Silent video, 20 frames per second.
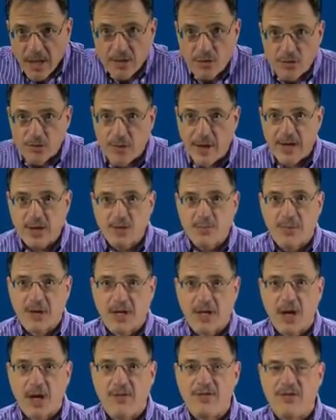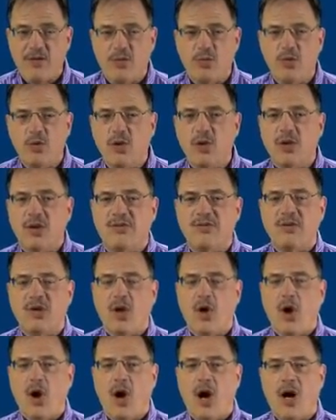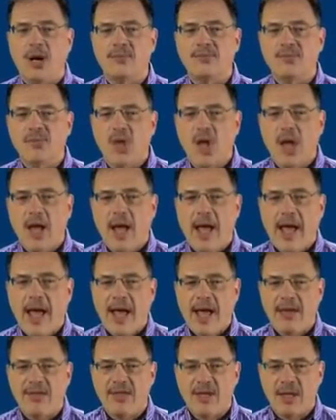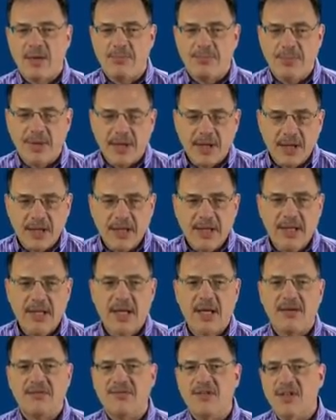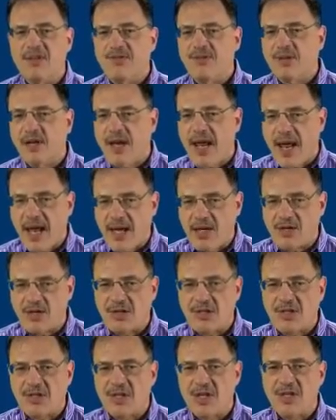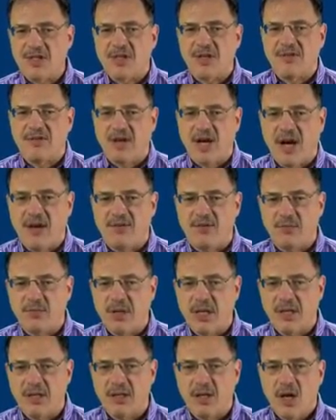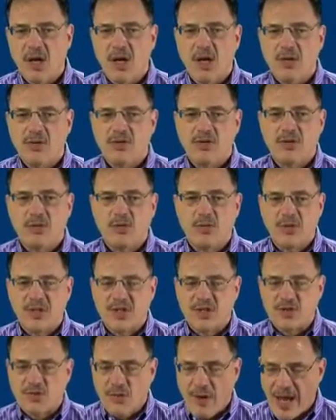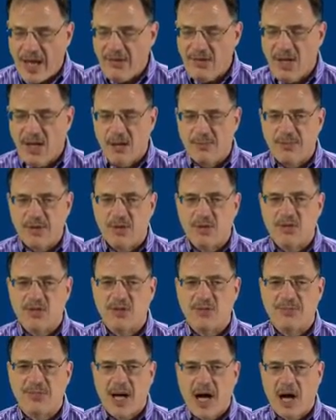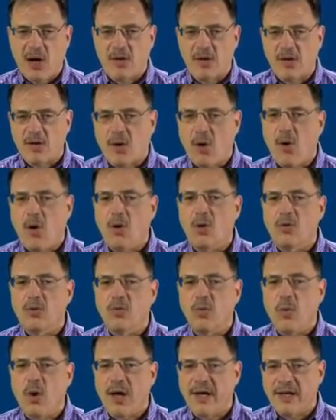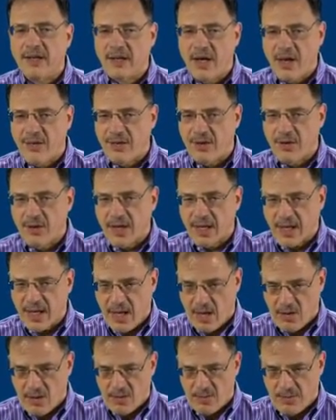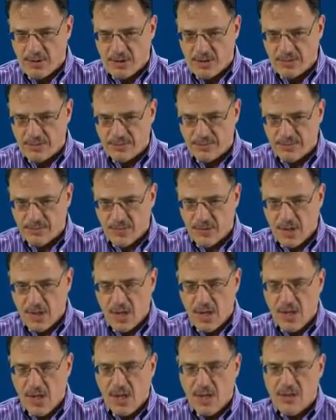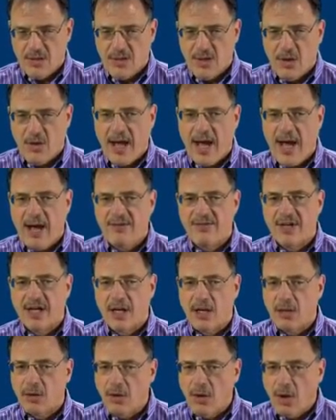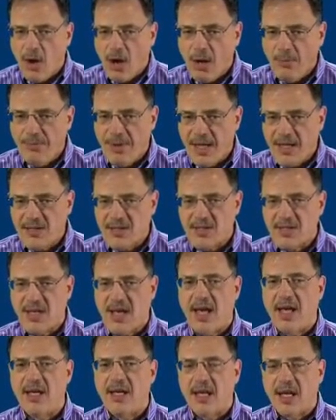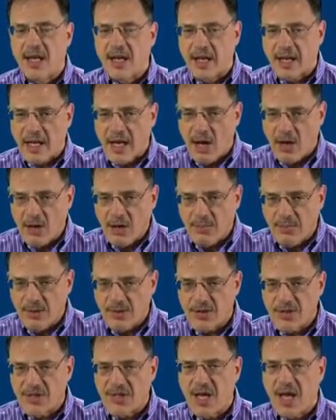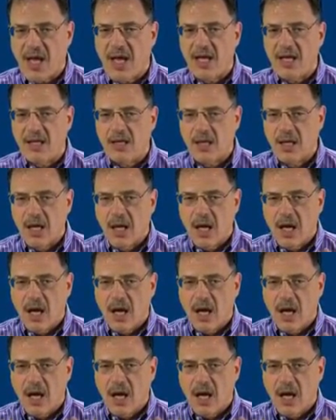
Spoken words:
entrenchment of the rule of law, and the ability of different agencies of government to restrain the abuse of power and hold one another accountable. So having a law-based state, an accountable state,